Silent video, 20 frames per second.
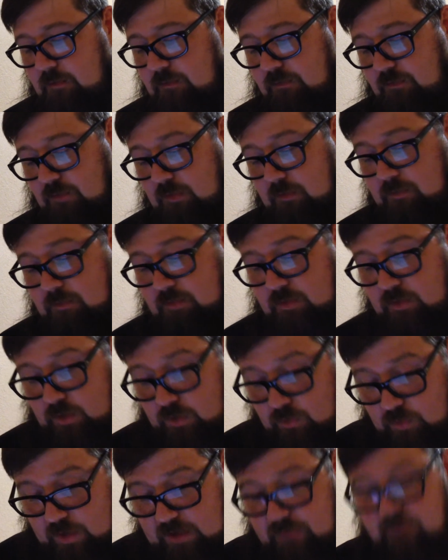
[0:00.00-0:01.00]
from the
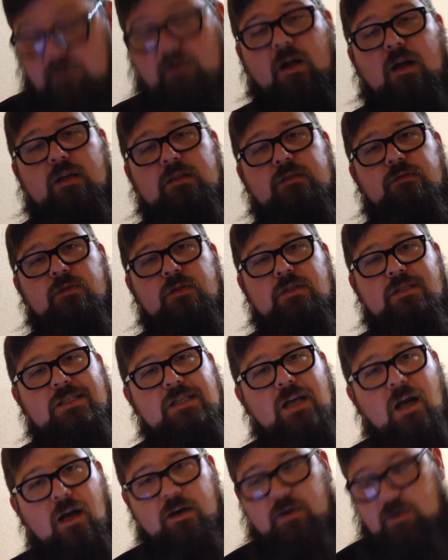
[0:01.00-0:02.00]
Greek philosopher
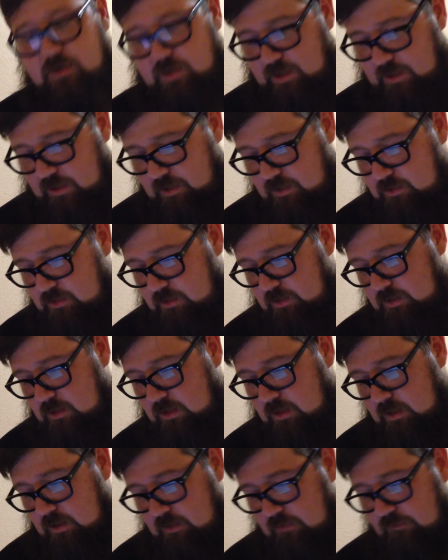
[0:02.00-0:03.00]
Socrates'
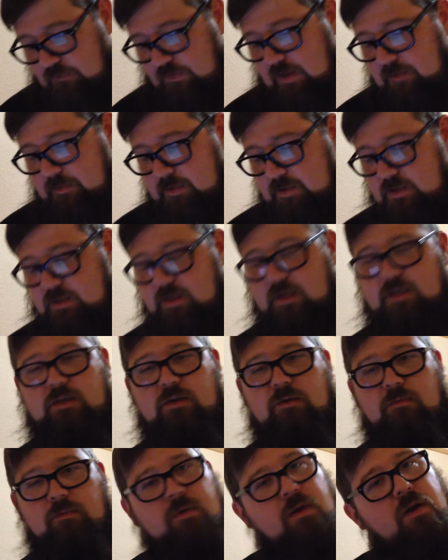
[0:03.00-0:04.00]
famous
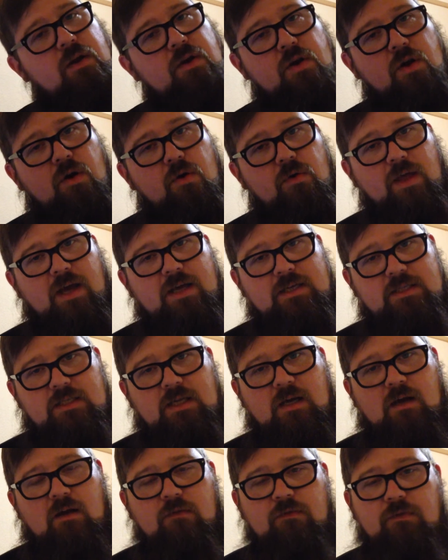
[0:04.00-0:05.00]
dictum, know
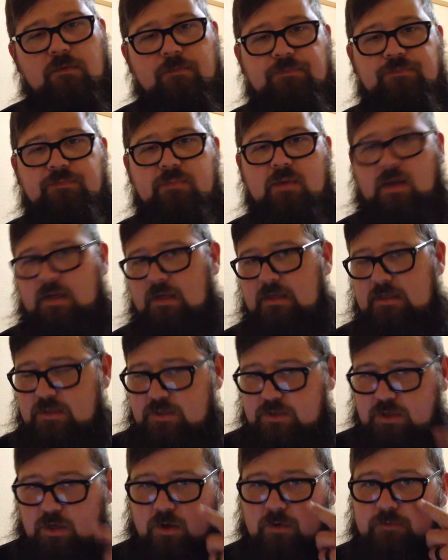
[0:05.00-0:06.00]
thyself. And
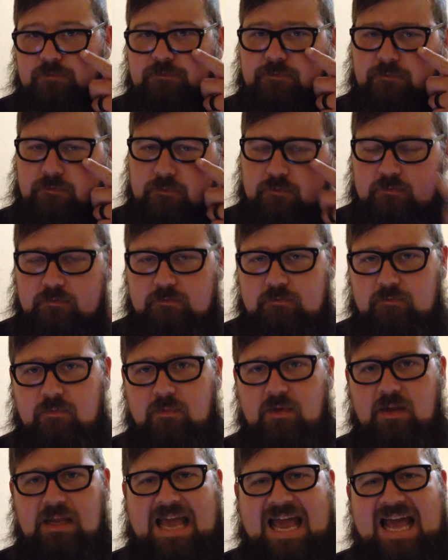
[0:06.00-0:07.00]
so
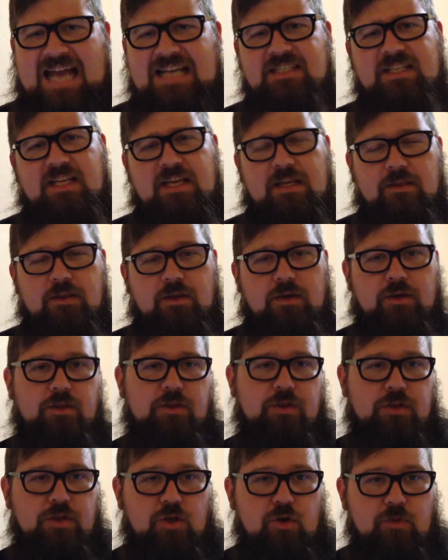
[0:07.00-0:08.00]
asking
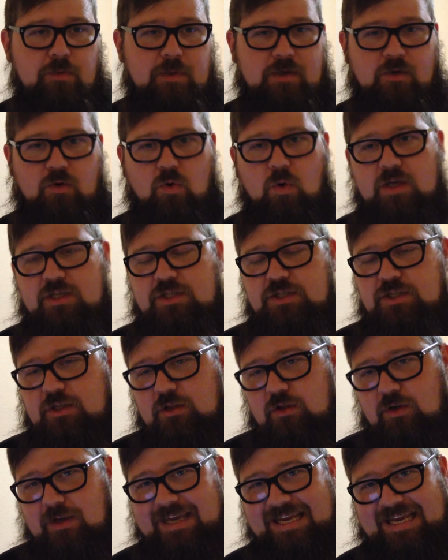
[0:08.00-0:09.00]
the human
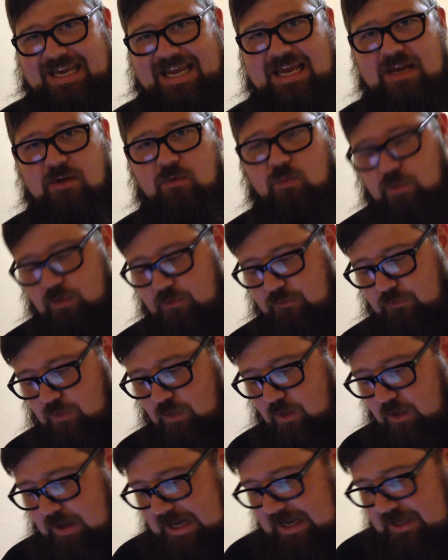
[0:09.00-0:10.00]
question, looking inward
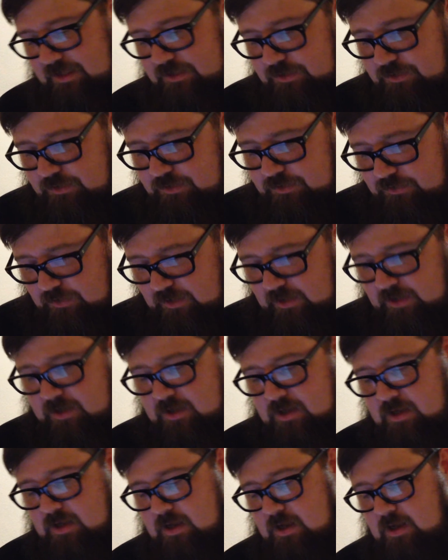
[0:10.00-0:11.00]
for our answers, right?
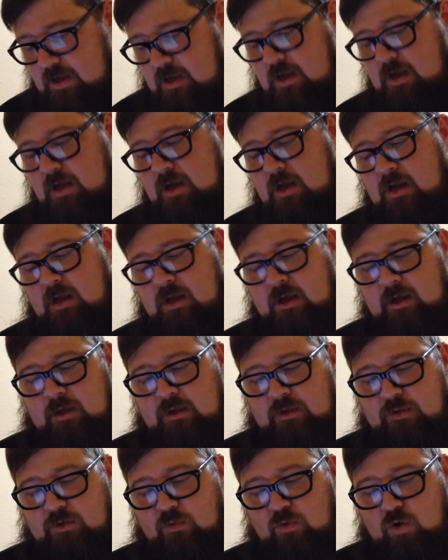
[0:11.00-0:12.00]

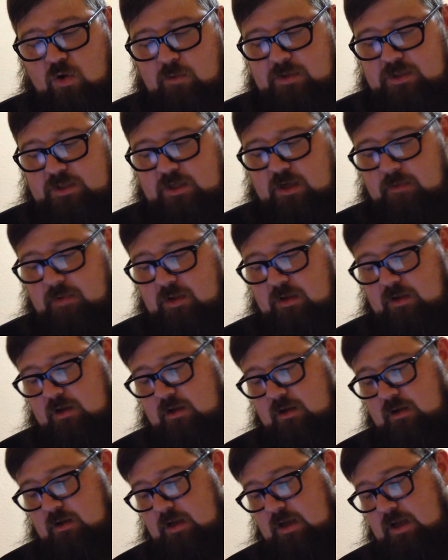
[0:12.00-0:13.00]
The Romans come
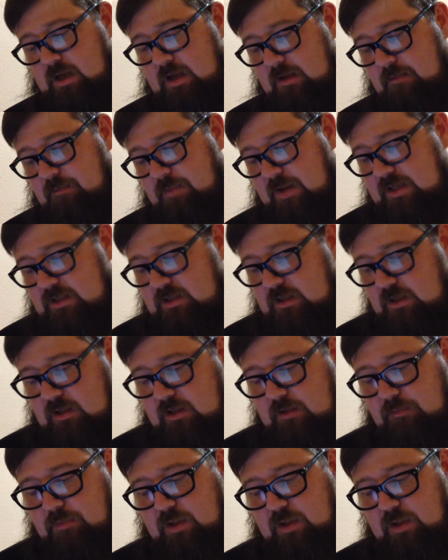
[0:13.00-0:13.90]
along and basically